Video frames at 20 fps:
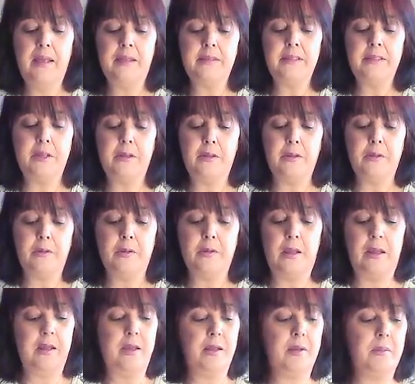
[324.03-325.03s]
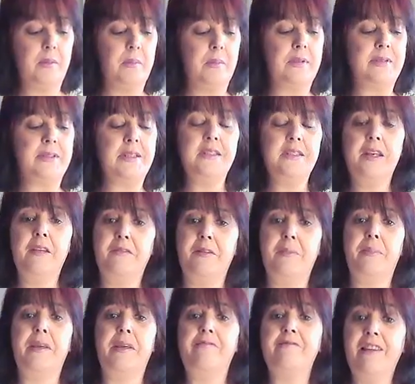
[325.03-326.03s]
So it doesn't have
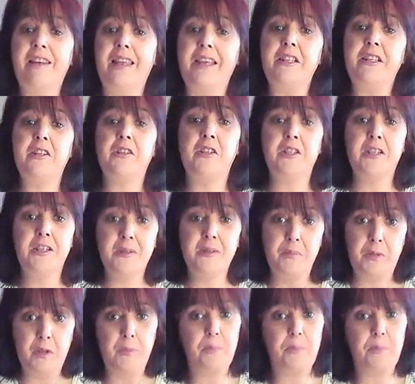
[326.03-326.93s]
to be relationship.